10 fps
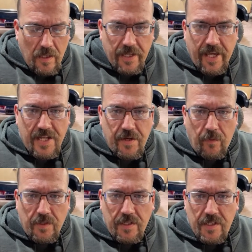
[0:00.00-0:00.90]
KJ,
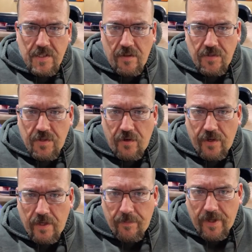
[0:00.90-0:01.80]
what did this other starter
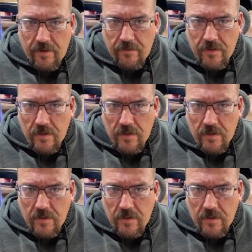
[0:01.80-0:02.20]
come out of?